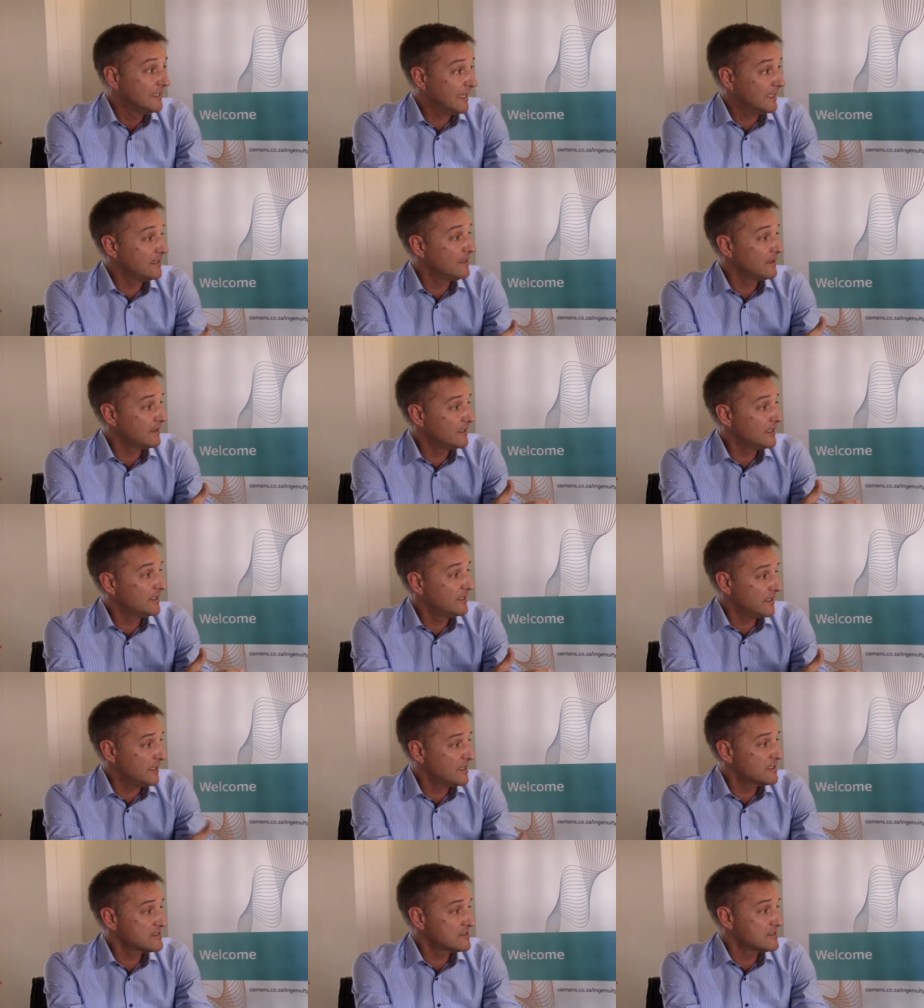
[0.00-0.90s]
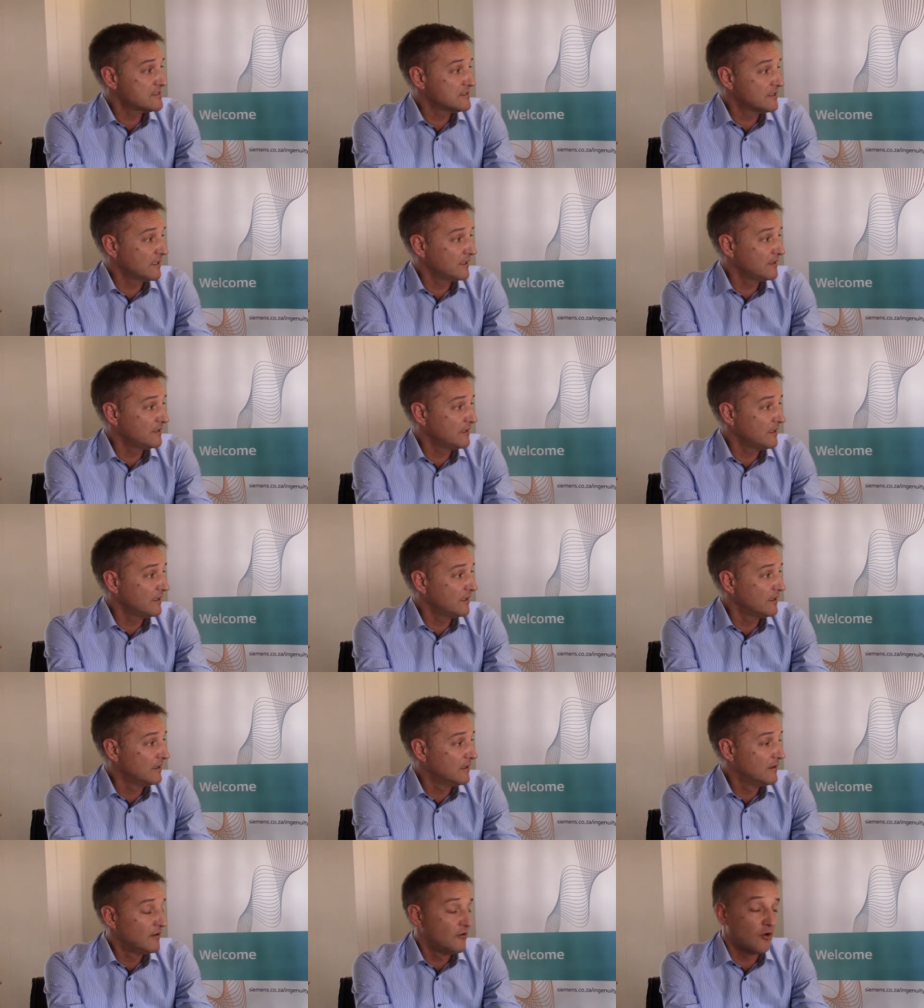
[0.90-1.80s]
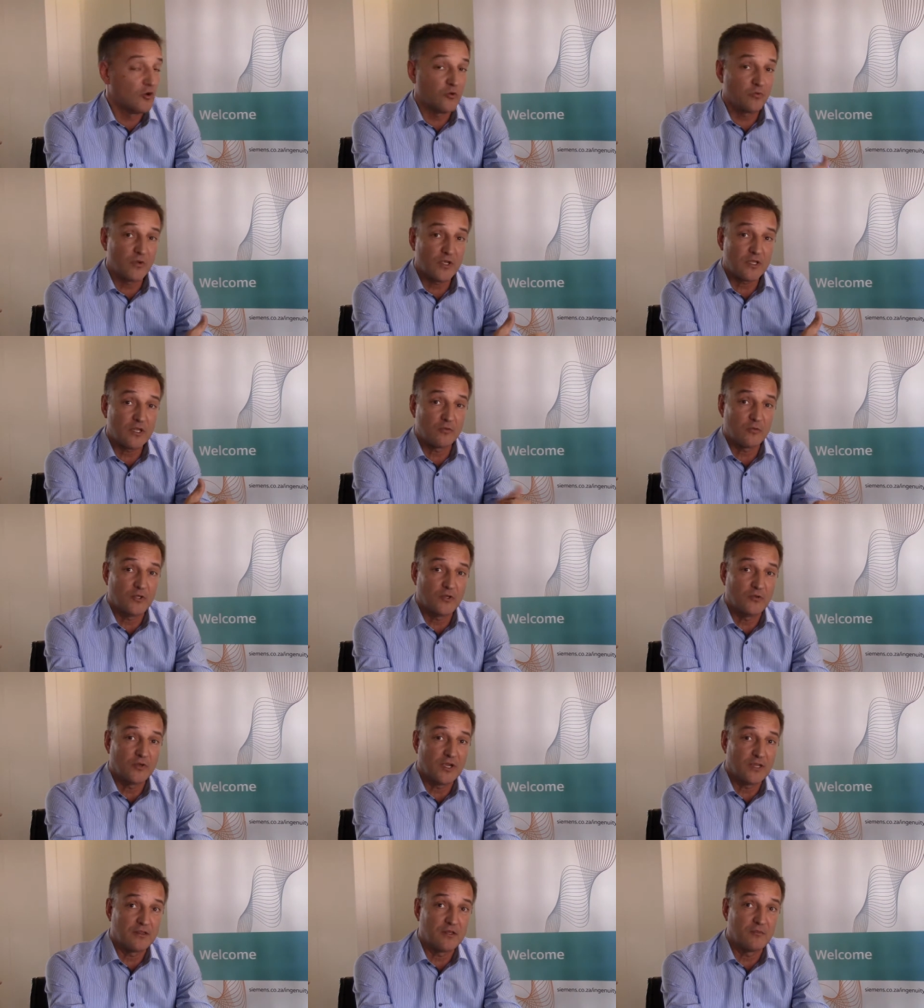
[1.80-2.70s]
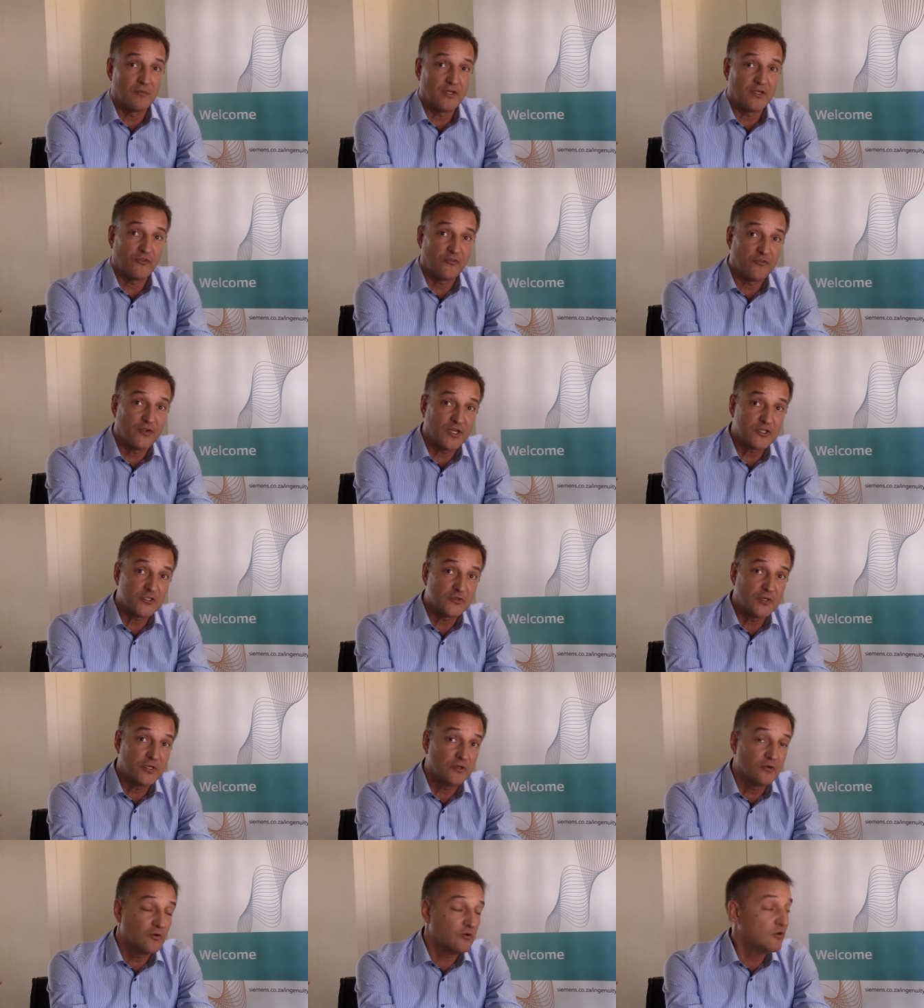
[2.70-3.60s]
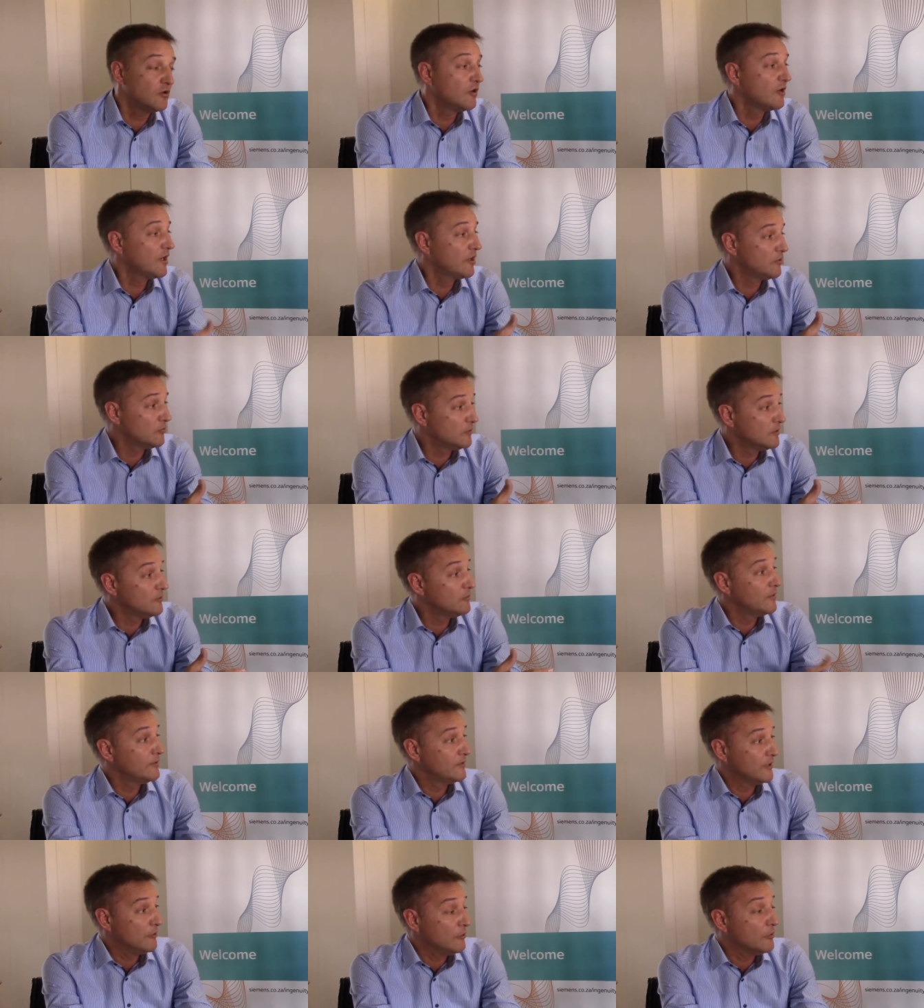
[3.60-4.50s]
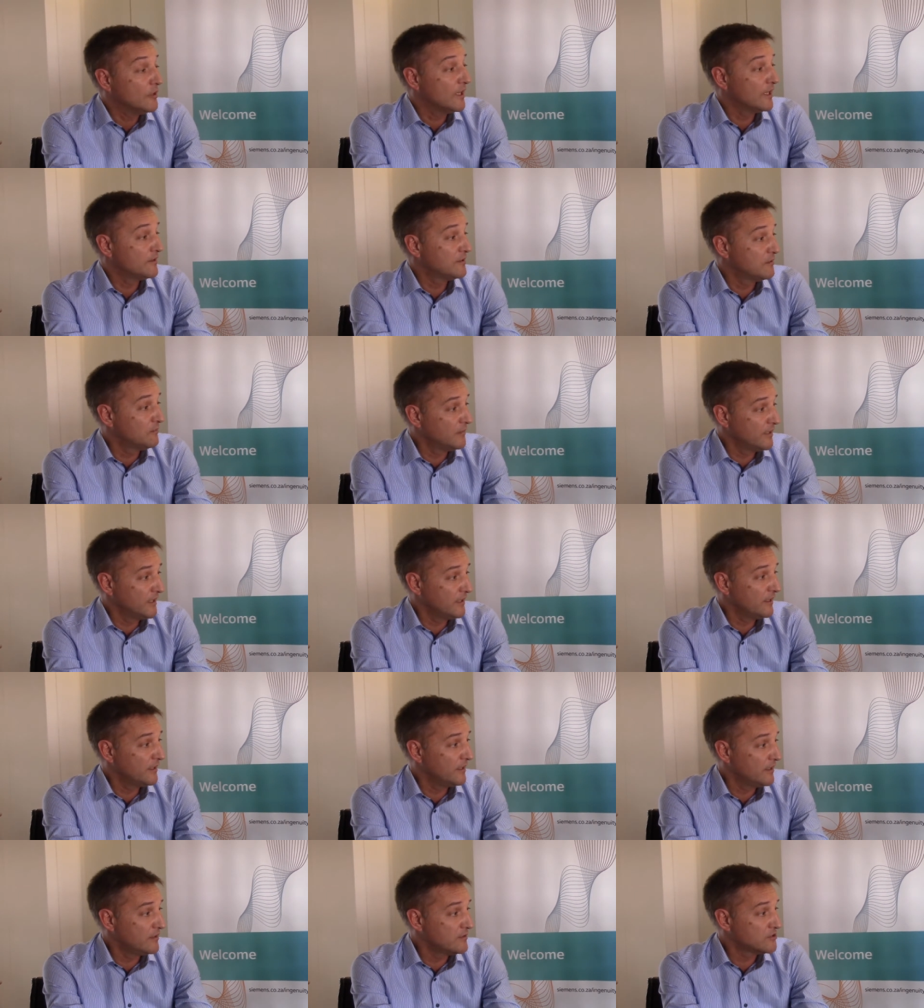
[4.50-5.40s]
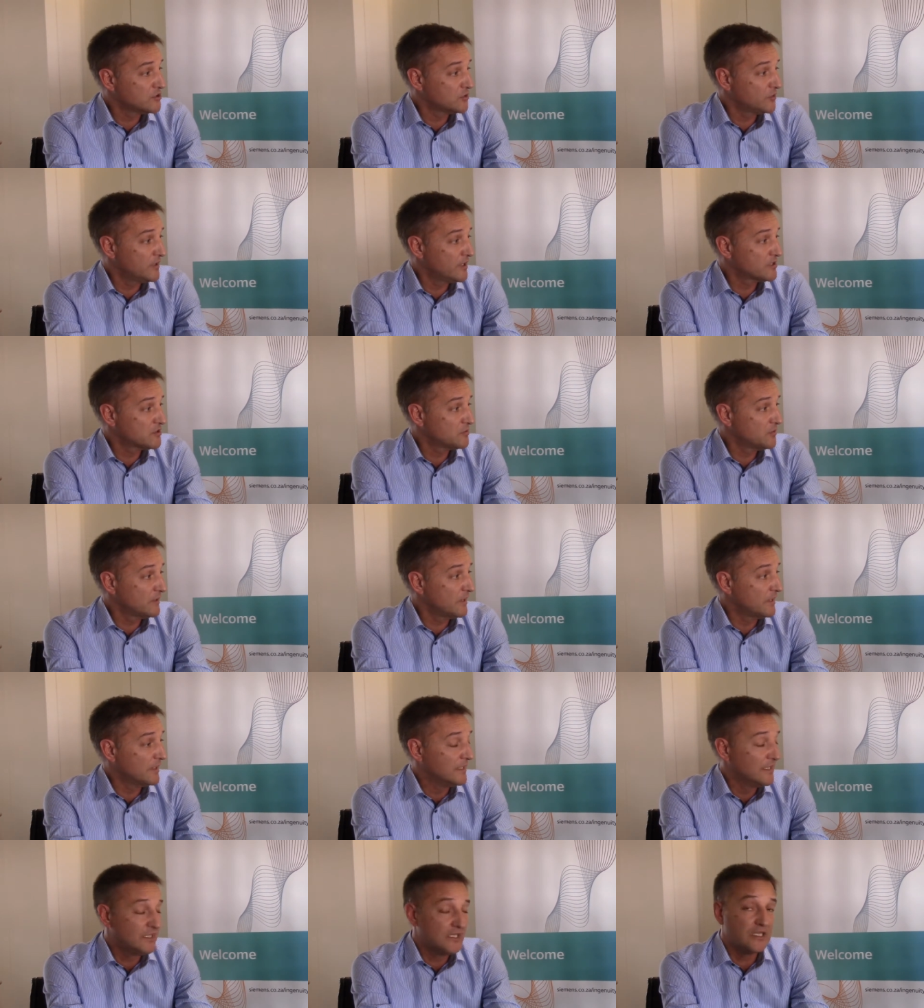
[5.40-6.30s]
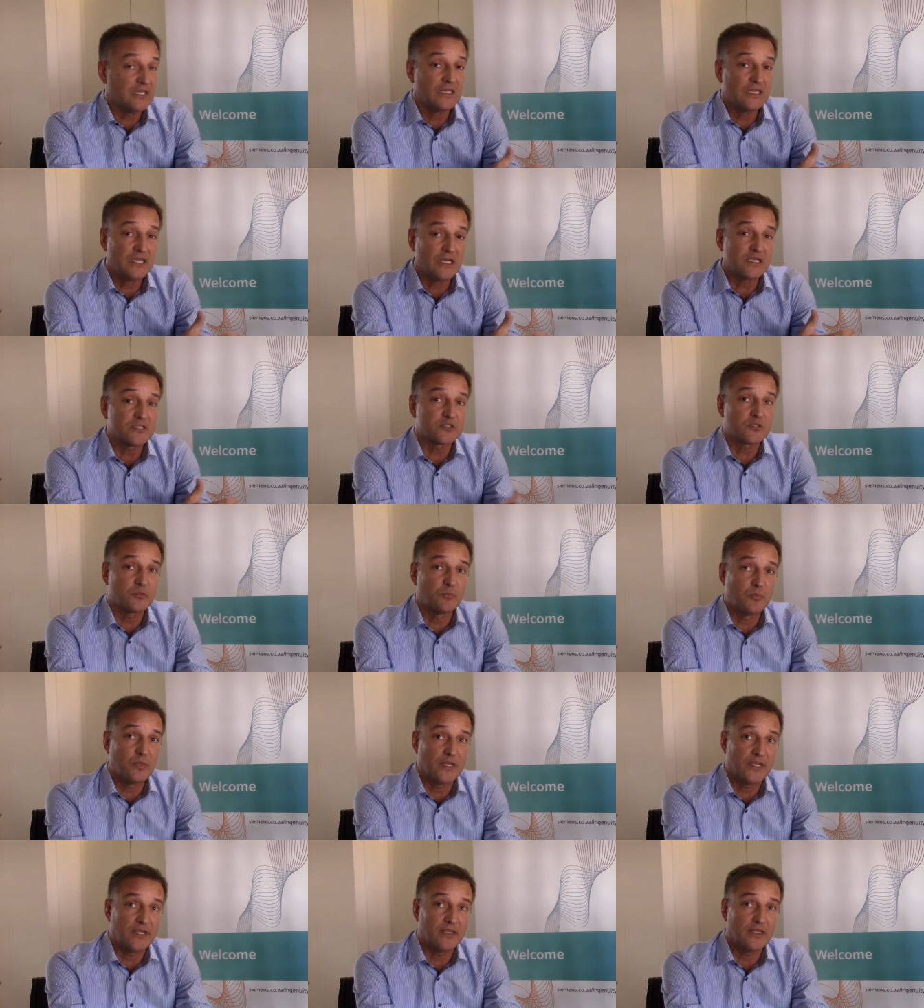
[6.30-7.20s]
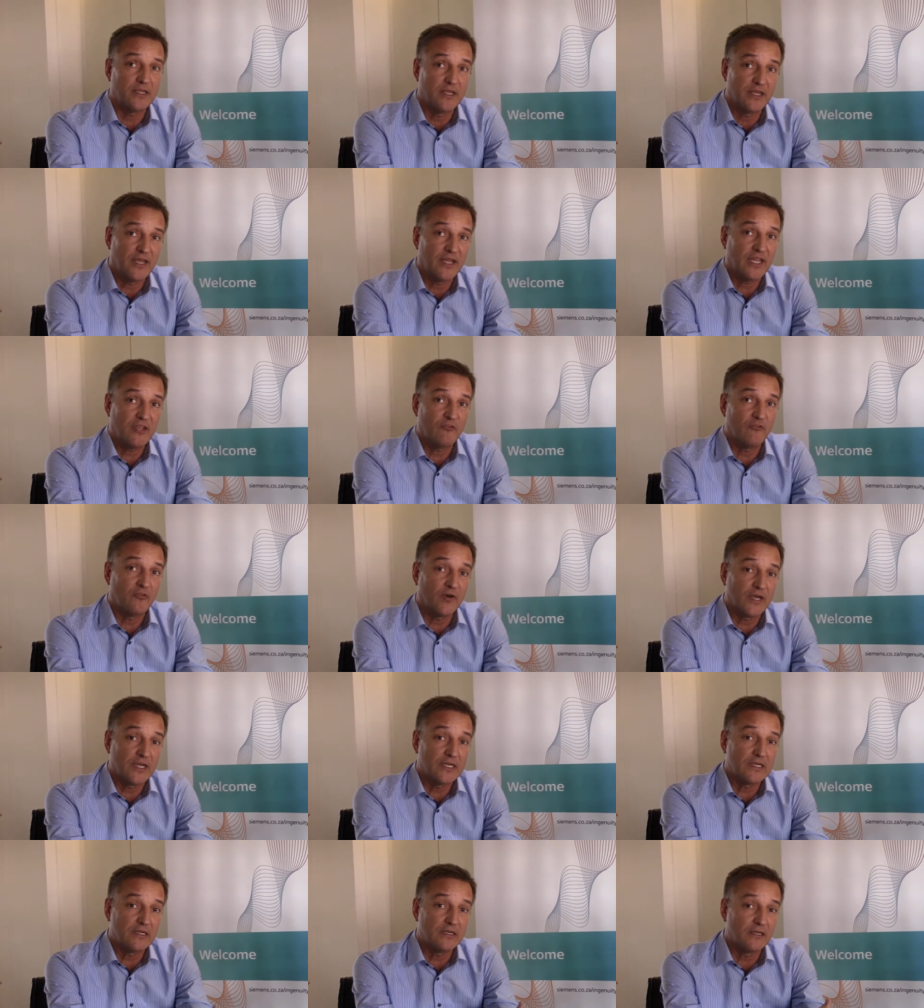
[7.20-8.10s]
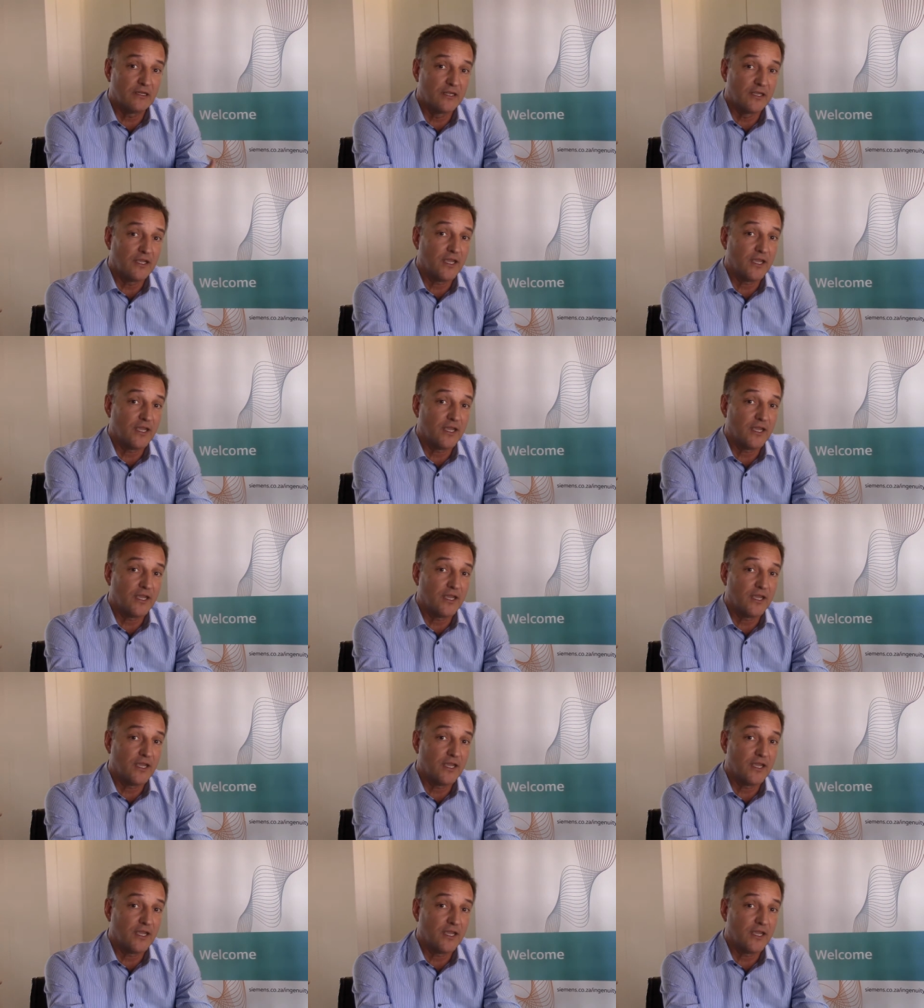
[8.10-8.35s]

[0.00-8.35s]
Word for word: And in that essence, I think, on whether we look at the manufacturing or whether we look at the mining industry as well, it does play a vital